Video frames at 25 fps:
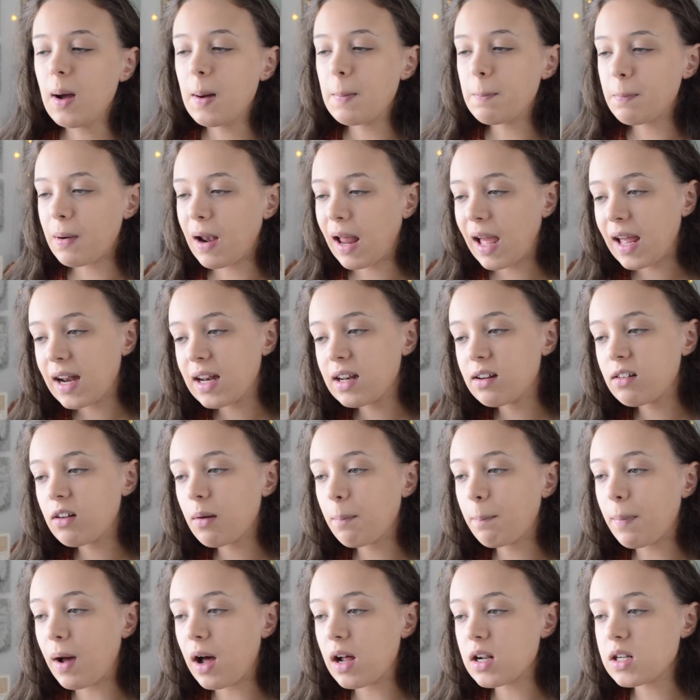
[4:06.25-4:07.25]
blend,
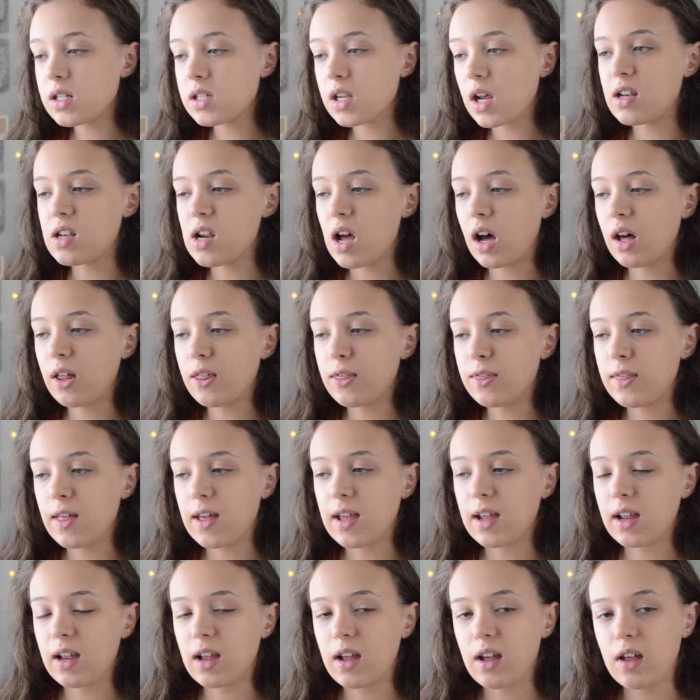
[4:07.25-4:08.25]
but
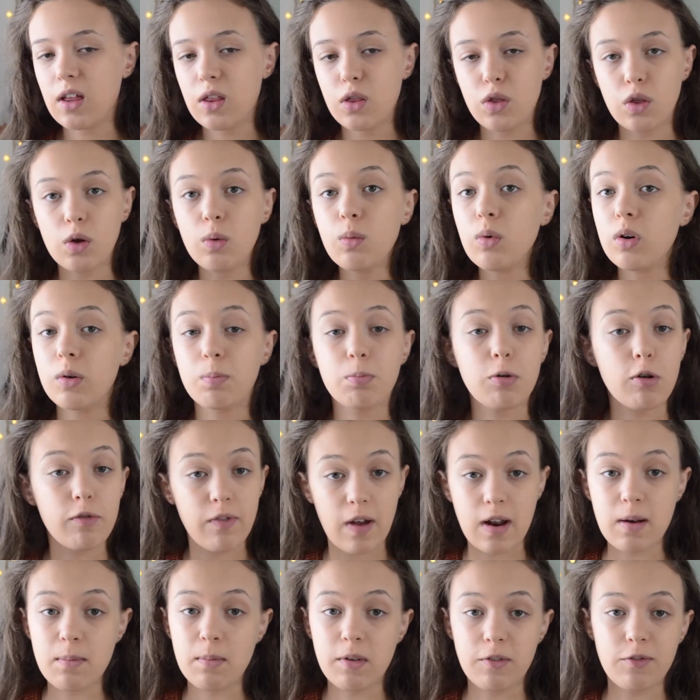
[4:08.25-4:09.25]
nothing that would
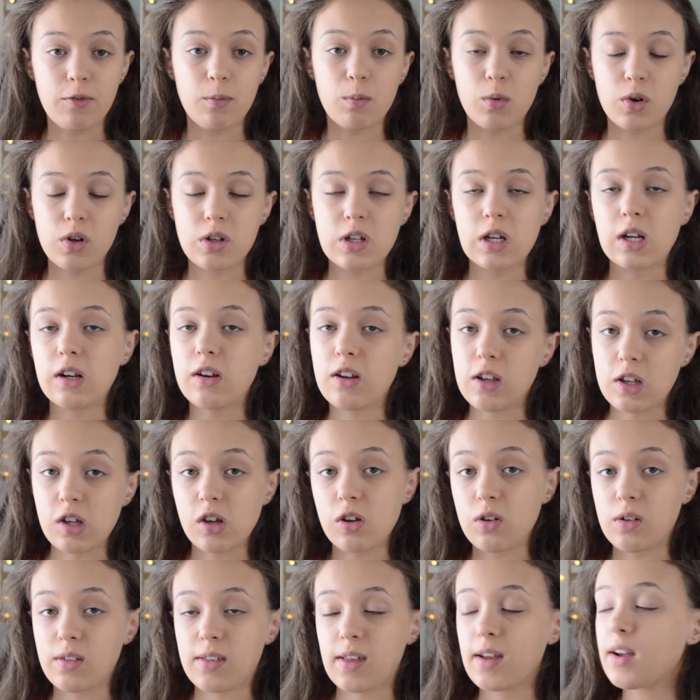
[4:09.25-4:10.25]
prevent me from wanting to
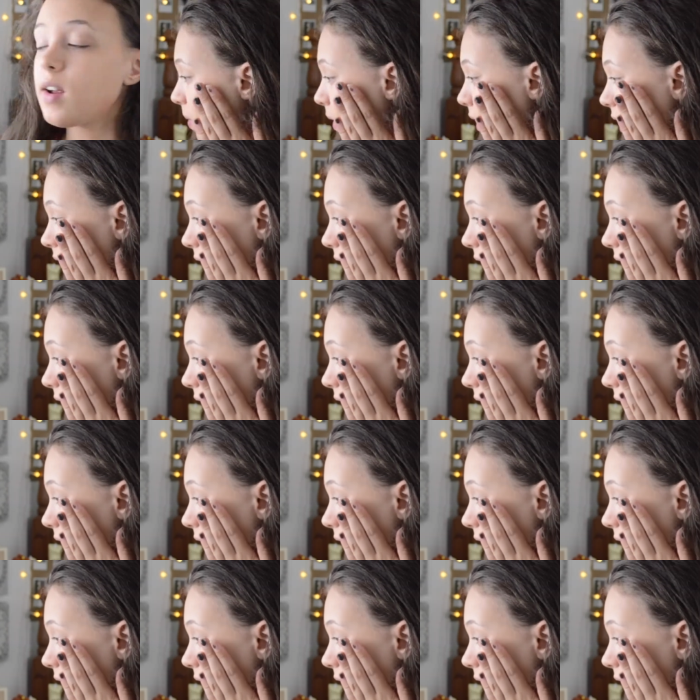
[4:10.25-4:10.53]
use it. But